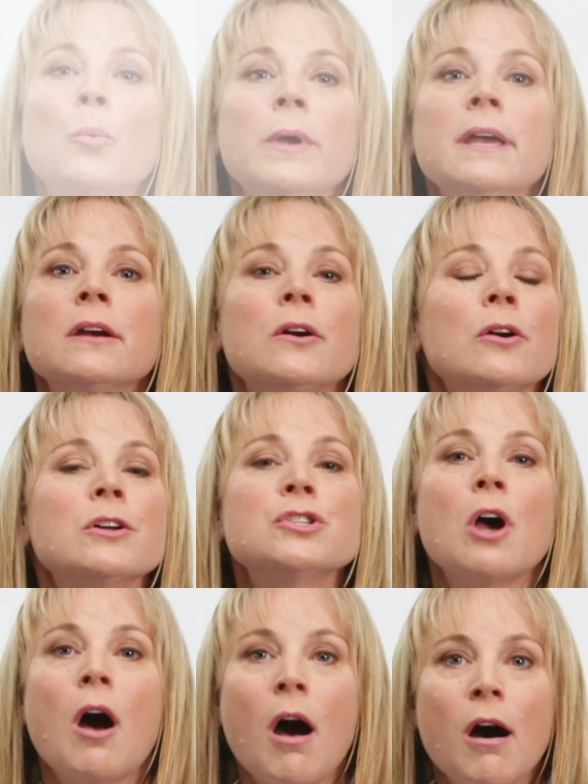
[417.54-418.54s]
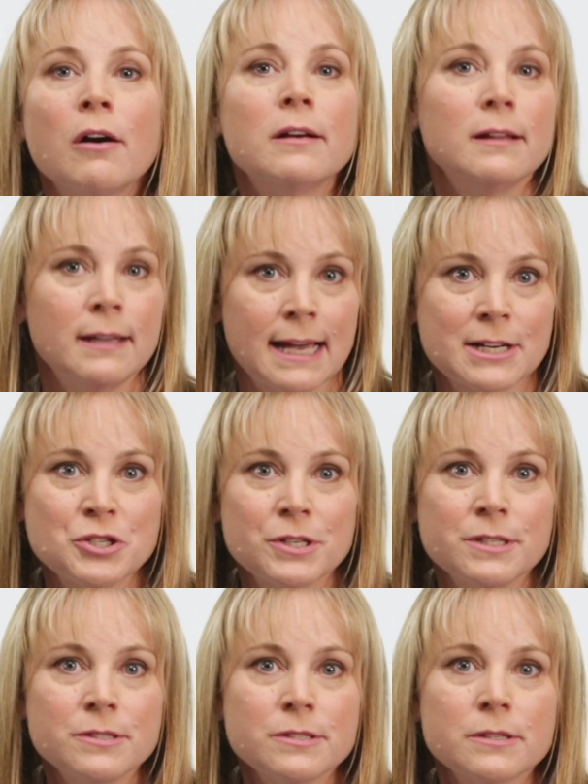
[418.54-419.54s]
We encourage all
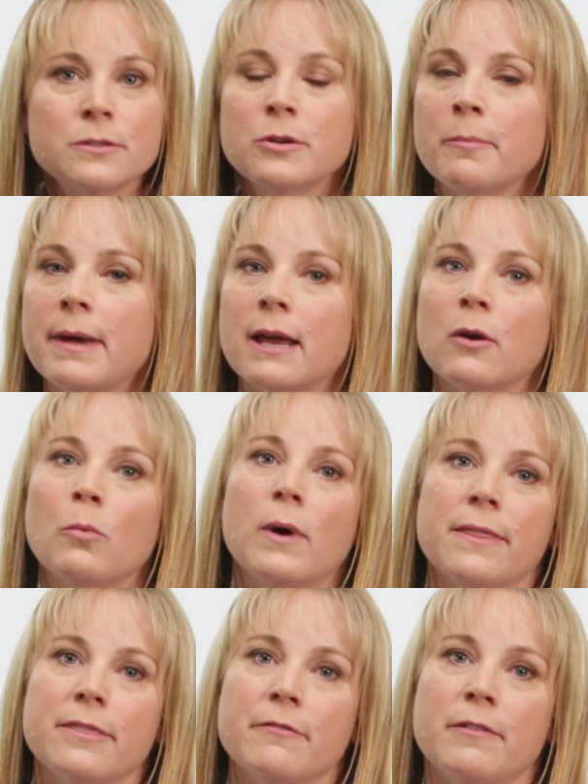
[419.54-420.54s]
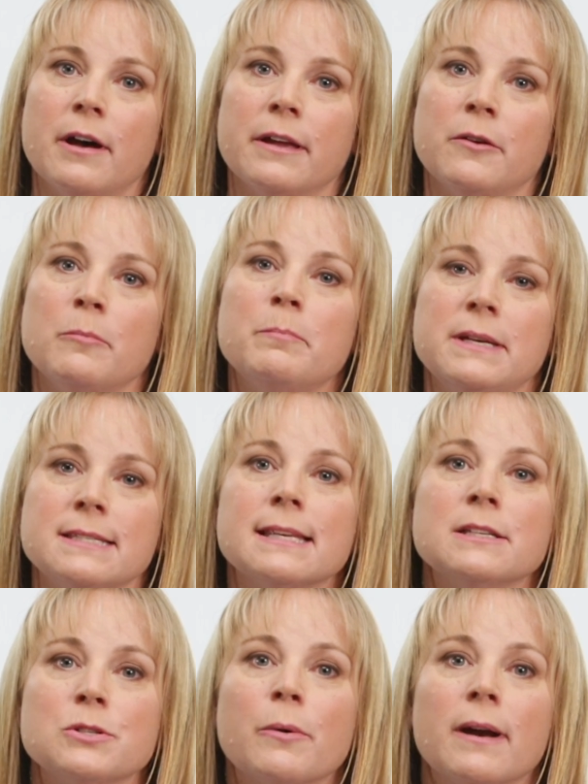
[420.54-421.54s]
collections, no matter what the volume, be sent to